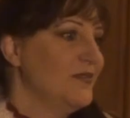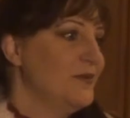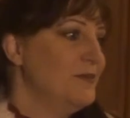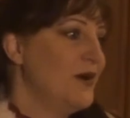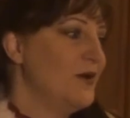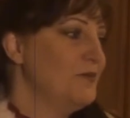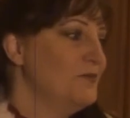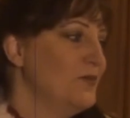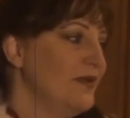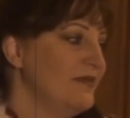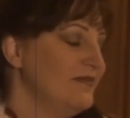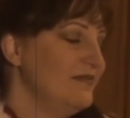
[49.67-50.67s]
The mom
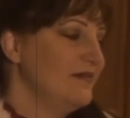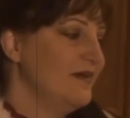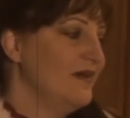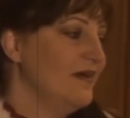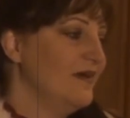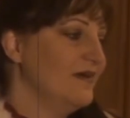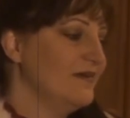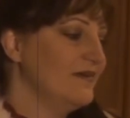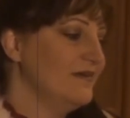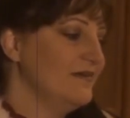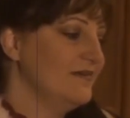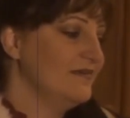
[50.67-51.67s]
was
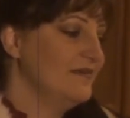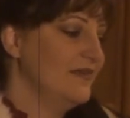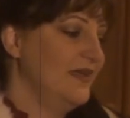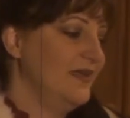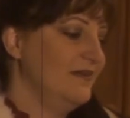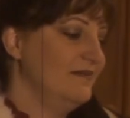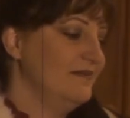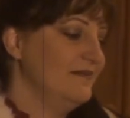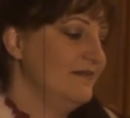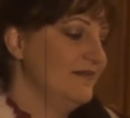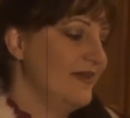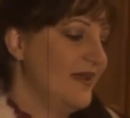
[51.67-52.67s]
seen
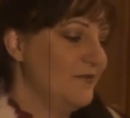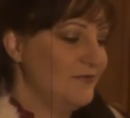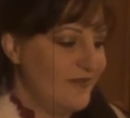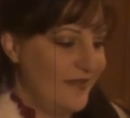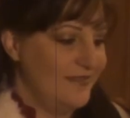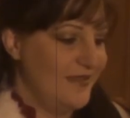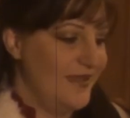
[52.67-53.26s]
outside the